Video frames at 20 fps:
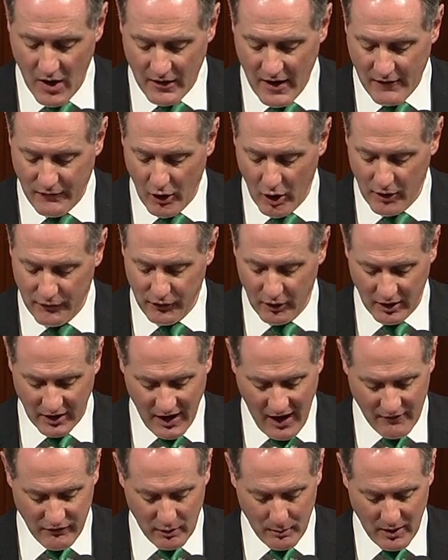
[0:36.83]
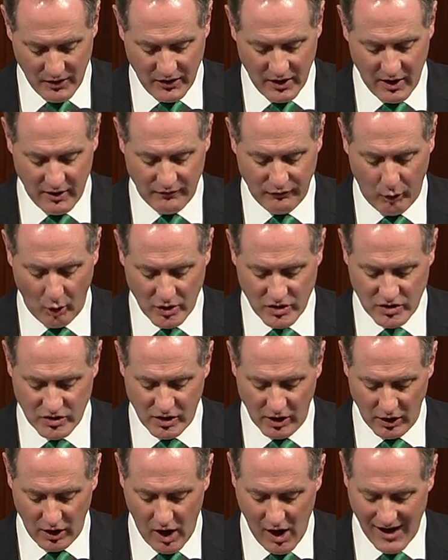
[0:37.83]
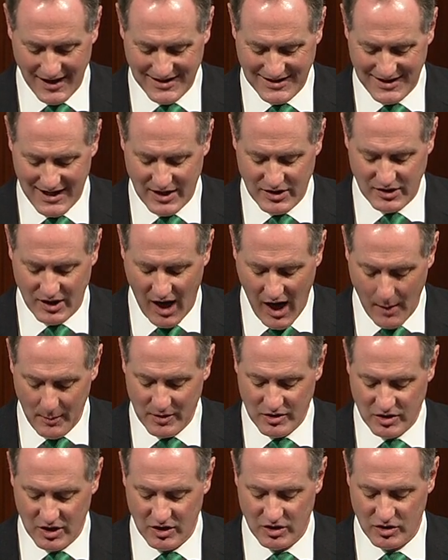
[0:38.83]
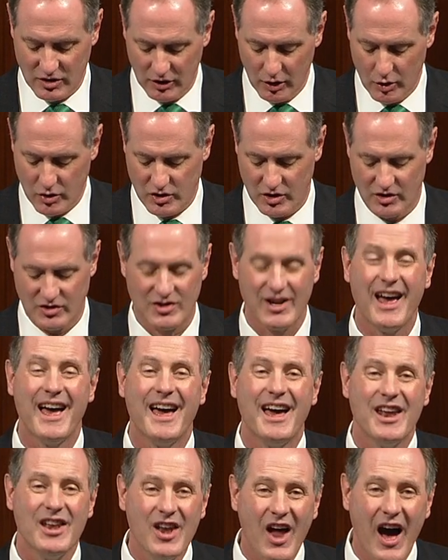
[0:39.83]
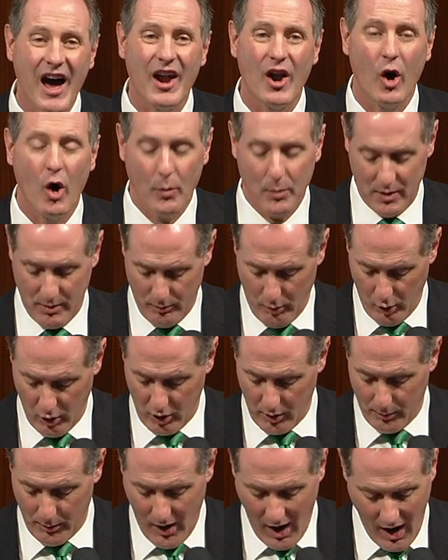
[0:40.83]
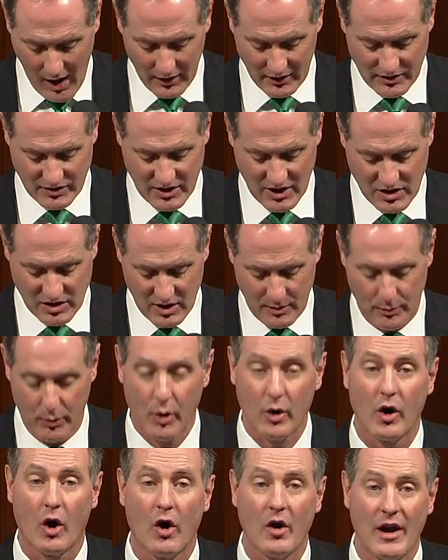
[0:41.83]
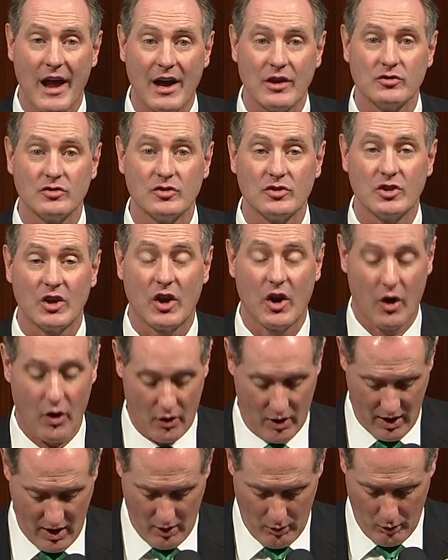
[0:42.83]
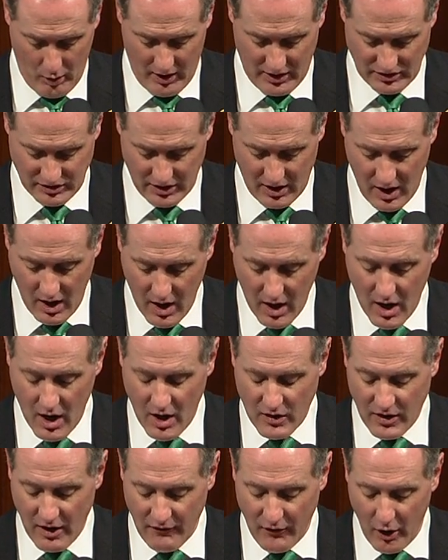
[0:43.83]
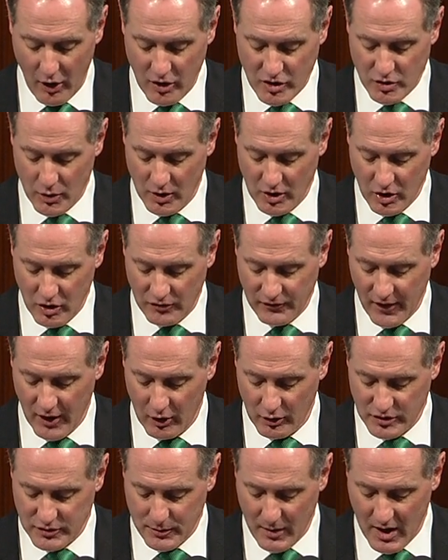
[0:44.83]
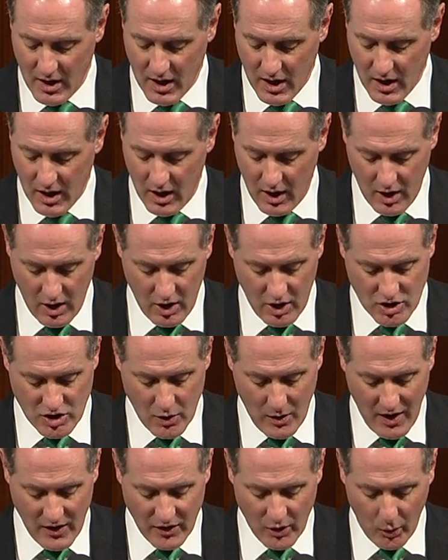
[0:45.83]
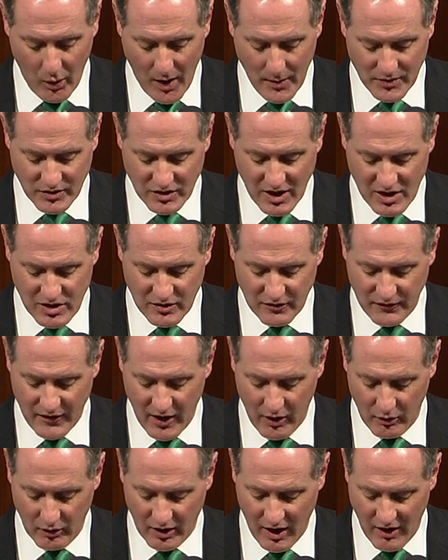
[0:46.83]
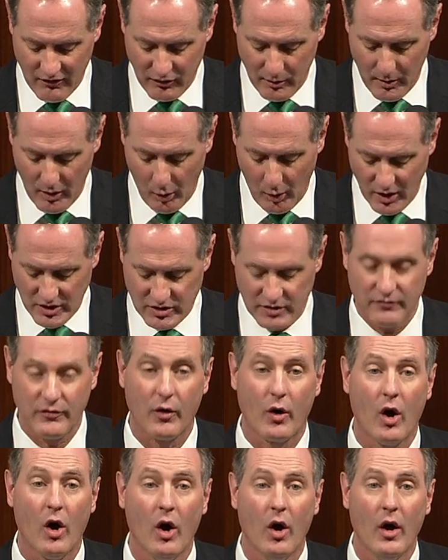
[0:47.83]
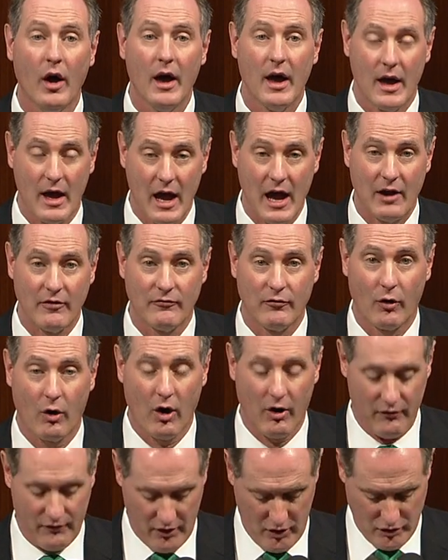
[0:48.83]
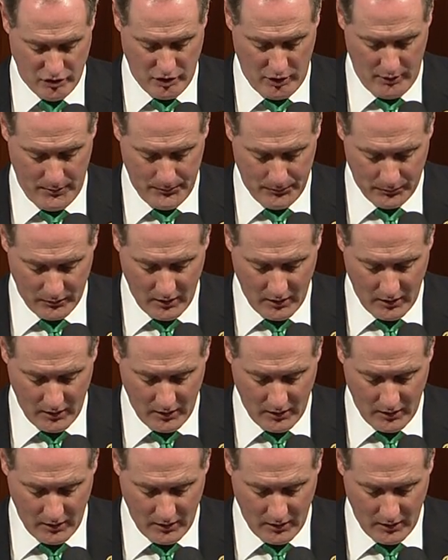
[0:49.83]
They voted for a government that enforces the law and seeks common sense solutions, not open border policies that put our national security at risk. They voted to reduce federal spending, to end the weaponization of federal government once and for all, and for our future.